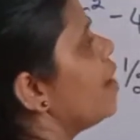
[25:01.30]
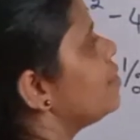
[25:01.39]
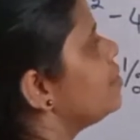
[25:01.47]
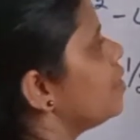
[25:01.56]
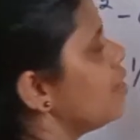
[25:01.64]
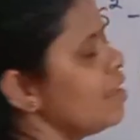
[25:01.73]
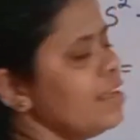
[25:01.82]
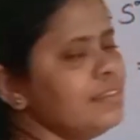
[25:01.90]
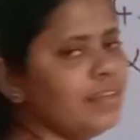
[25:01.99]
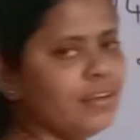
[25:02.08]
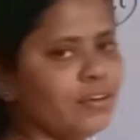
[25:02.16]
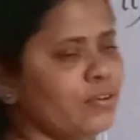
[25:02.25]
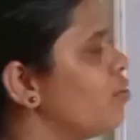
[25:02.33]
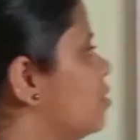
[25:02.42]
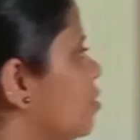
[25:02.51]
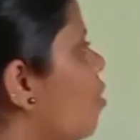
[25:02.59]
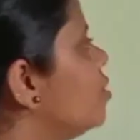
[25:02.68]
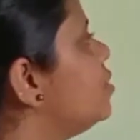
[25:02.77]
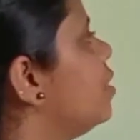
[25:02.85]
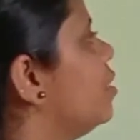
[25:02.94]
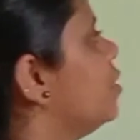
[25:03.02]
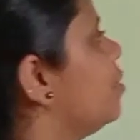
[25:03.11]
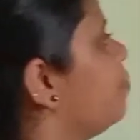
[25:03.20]
and c is
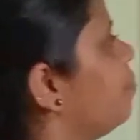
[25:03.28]
constant.